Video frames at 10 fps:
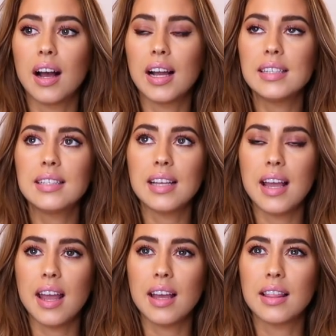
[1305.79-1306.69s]
I
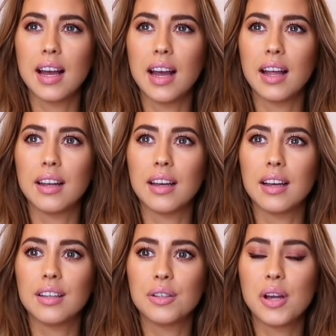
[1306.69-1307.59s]
say that
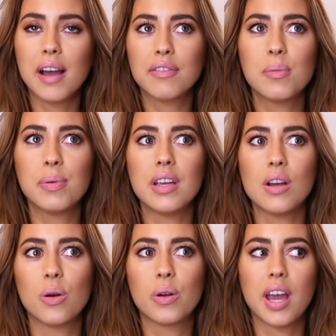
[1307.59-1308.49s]
you have to
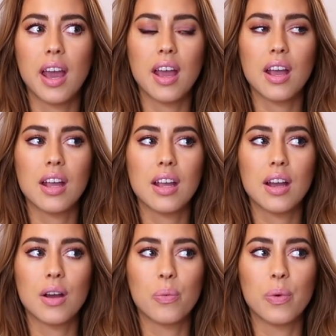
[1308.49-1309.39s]
be
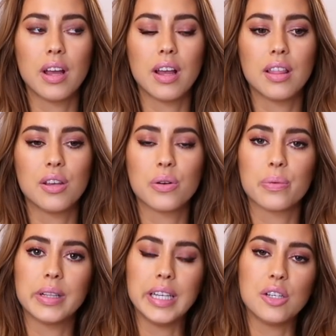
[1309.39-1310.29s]
okay with your
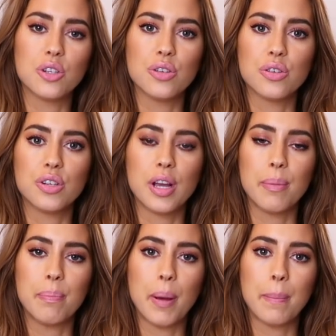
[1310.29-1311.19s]

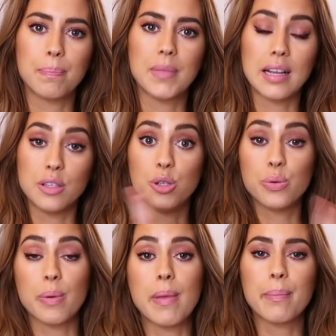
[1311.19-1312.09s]
relationship, as
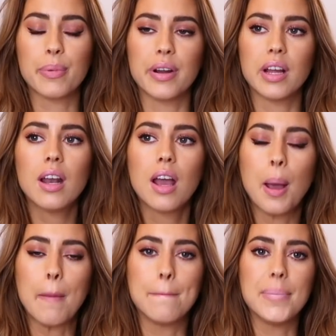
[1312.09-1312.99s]
you remember it,
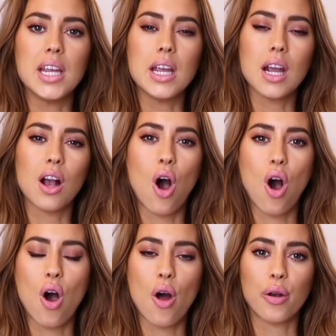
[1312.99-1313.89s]
being
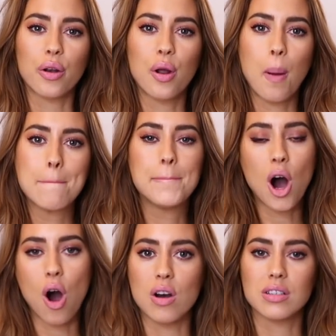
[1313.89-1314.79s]
on
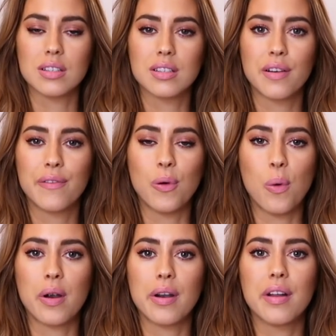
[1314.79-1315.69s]
pause
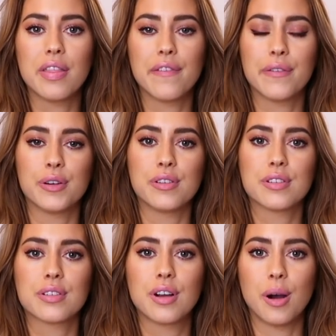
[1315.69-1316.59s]
for the
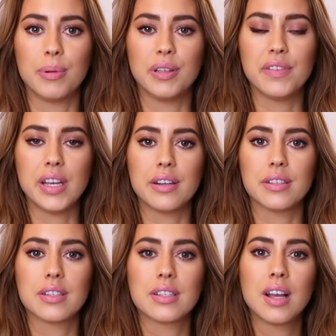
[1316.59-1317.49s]
first couple of
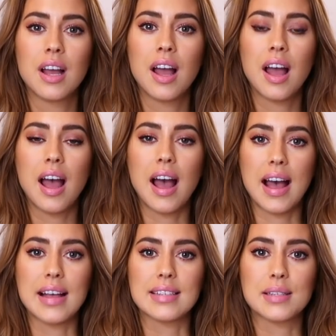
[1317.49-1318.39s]
years
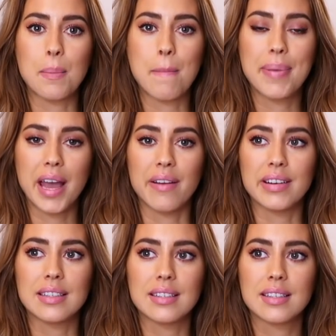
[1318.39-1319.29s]
as
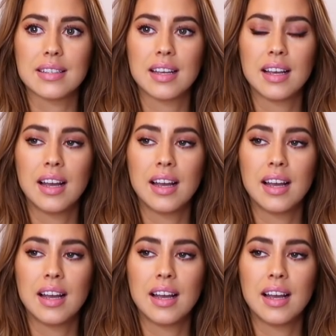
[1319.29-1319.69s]
parents,